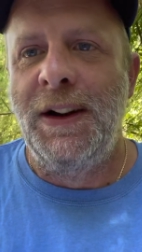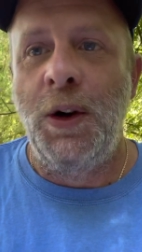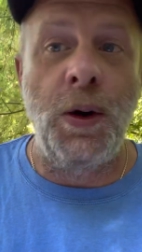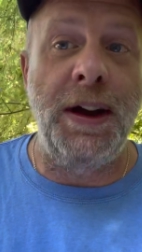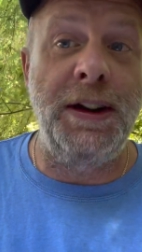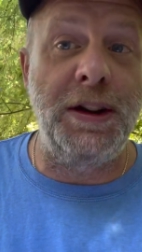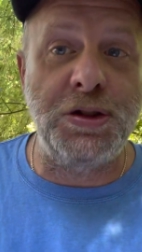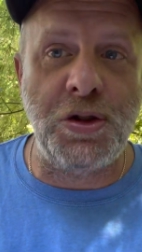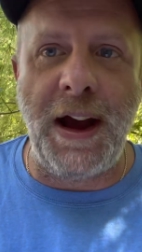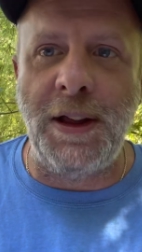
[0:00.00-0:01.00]
or in a
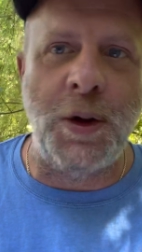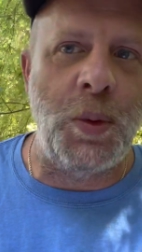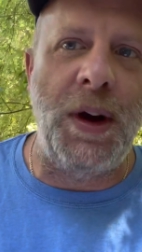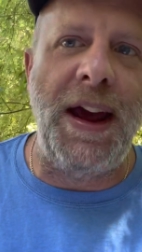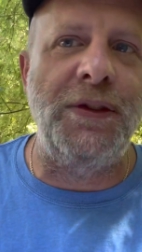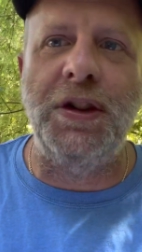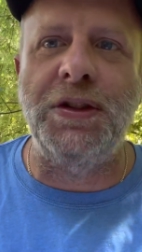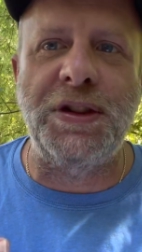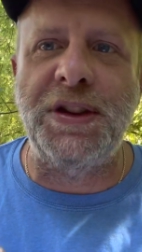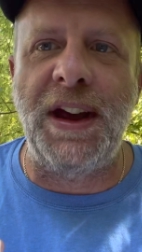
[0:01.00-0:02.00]
trailer, whatever
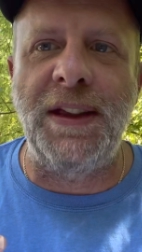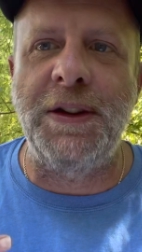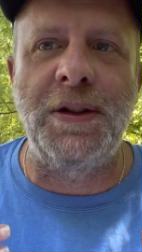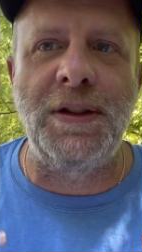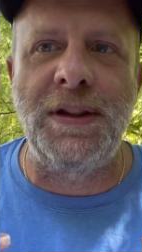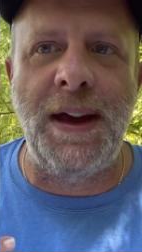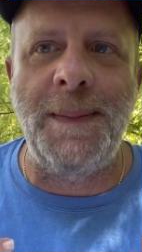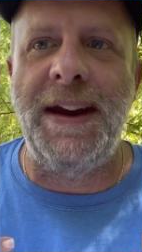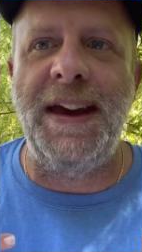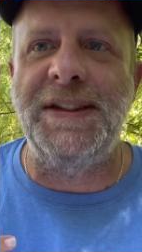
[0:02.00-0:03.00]
you're selling your
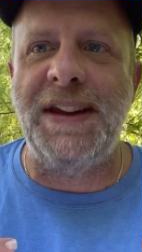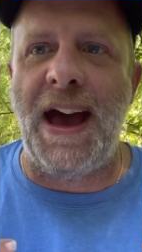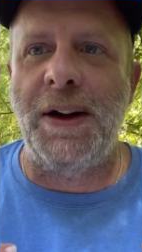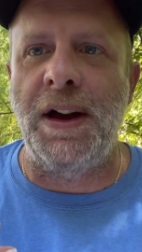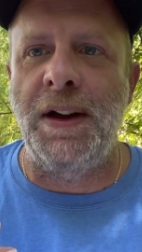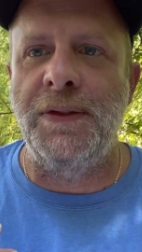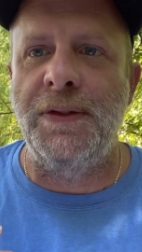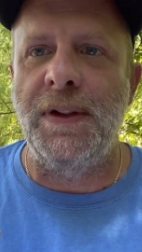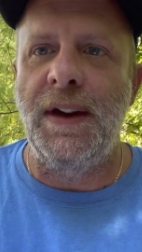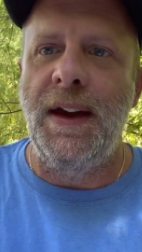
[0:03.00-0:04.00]
lemonades out of,
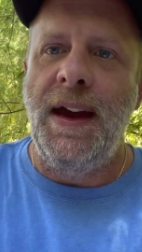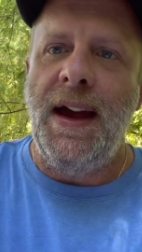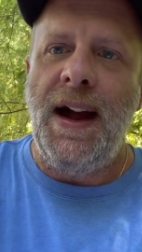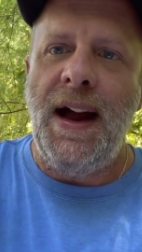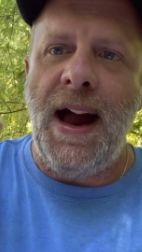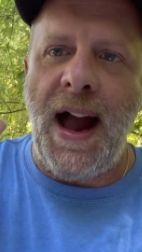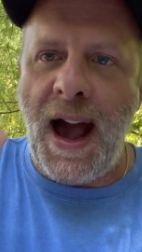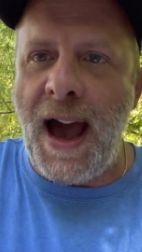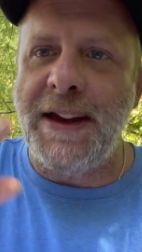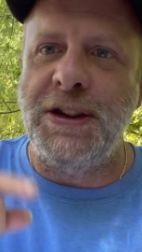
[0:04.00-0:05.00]

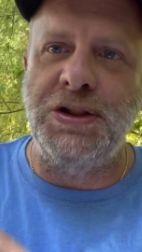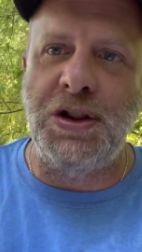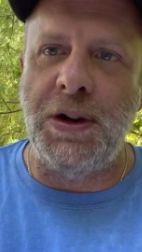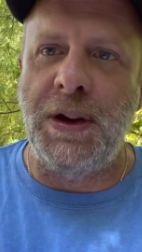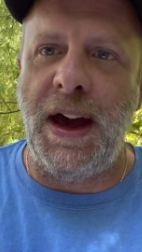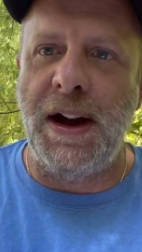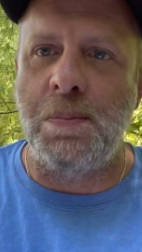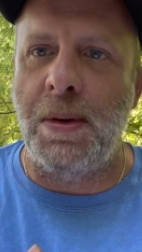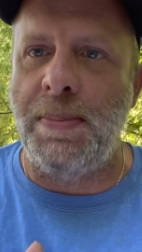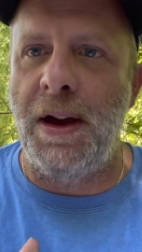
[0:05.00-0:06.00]
I can show you how to
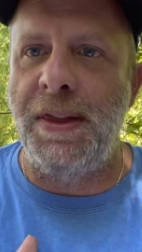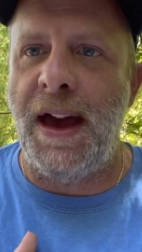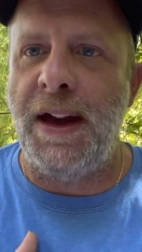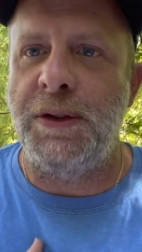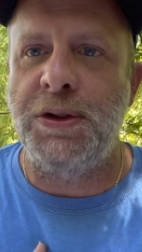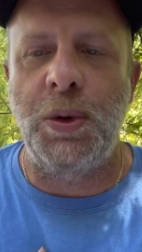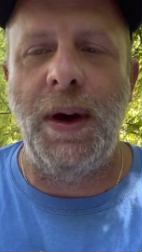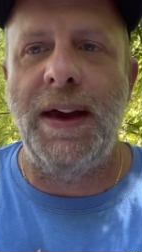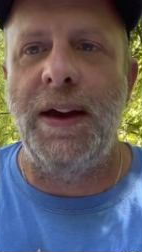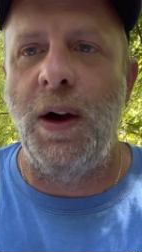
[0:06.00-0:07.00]
propel that to
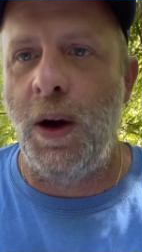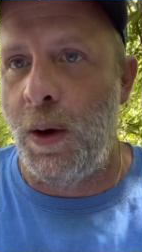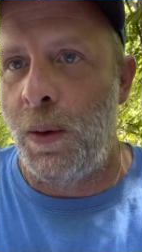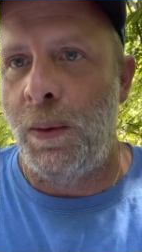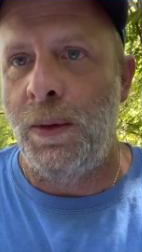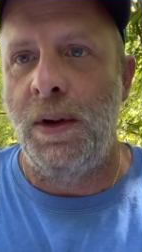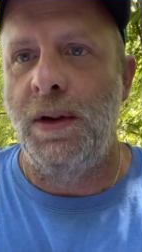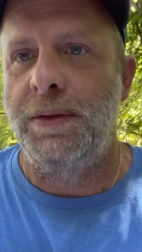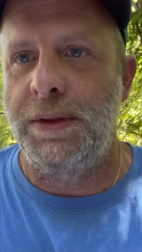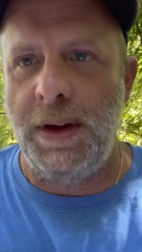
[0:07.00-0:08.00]
a whole
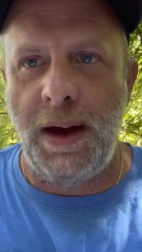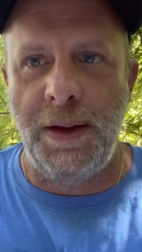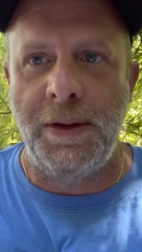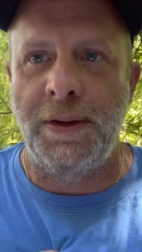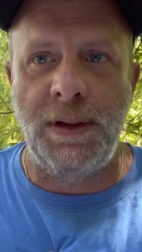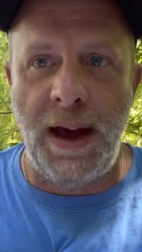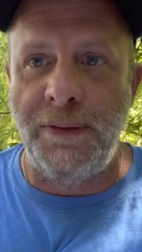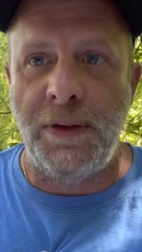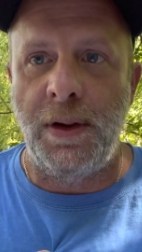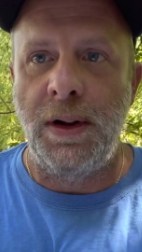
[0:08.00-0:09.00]
another
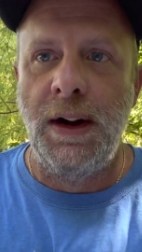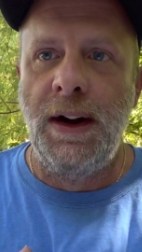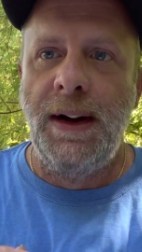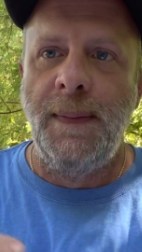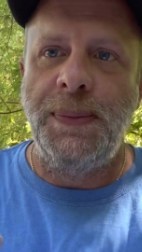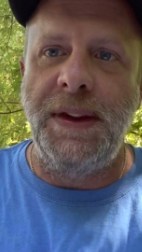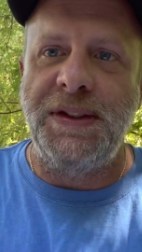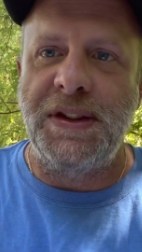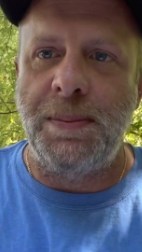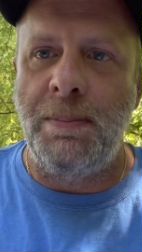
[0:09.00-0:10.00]
level.
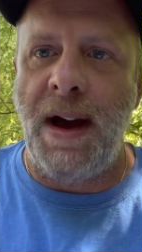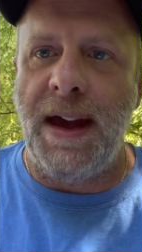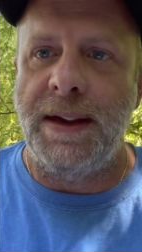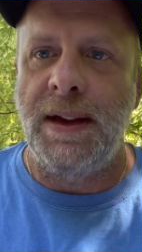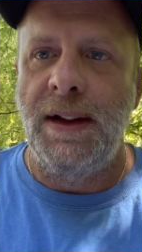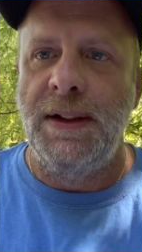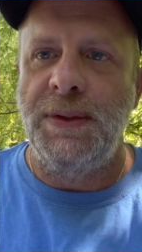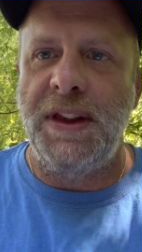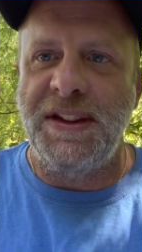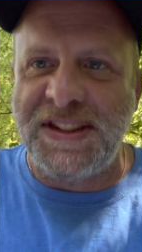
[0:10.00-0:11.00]
This is Mike,
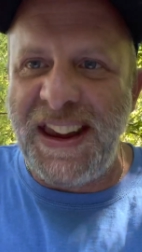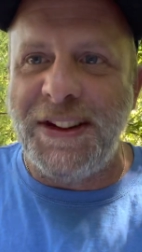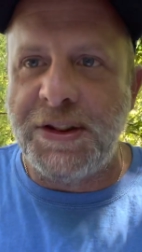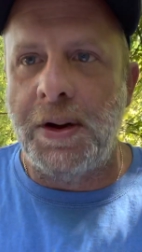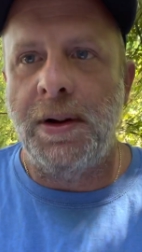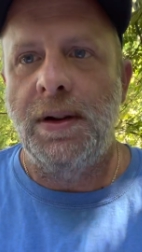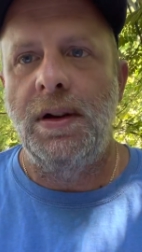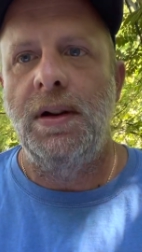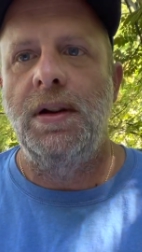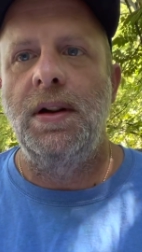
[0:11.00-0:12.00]
the Caesar
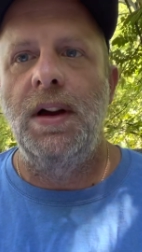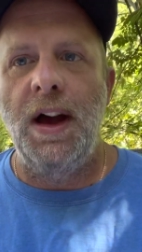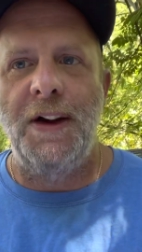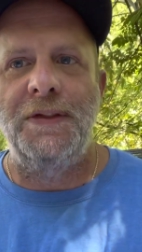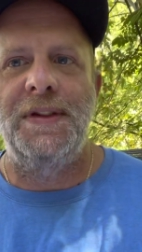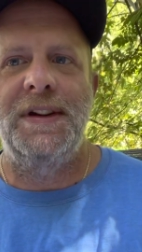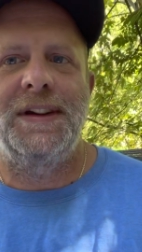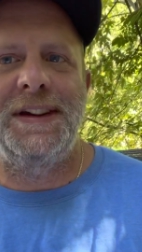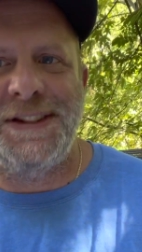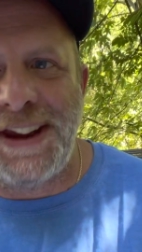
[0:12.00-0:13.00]
of
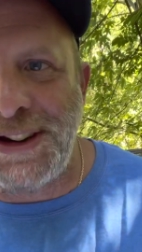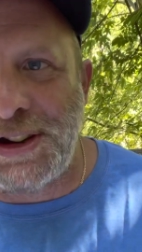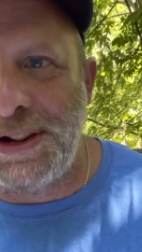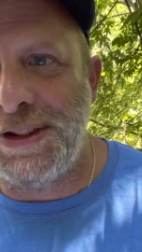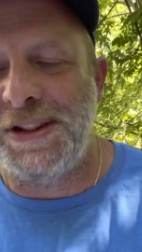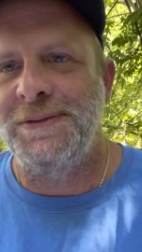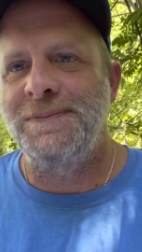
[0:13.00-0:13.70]
concessions